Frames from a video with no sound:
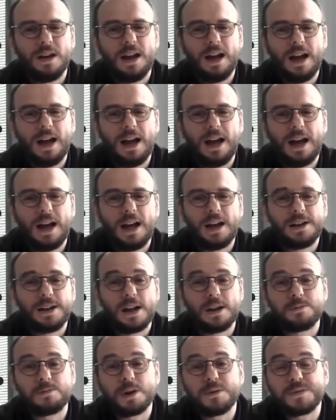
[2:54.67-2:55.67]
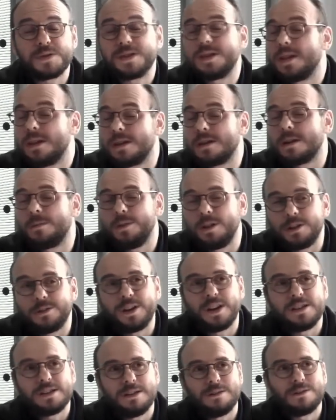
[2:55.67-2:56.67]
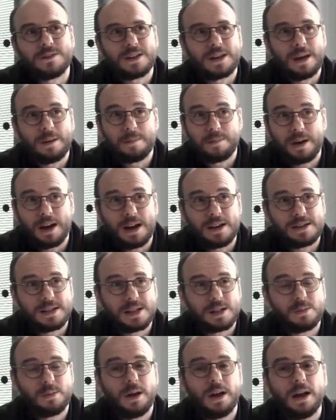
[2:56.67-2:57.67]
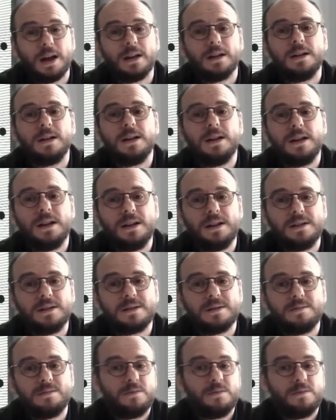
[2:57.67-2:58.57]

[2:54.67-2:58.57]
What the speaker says: and we've seen some innovative campaigns as well in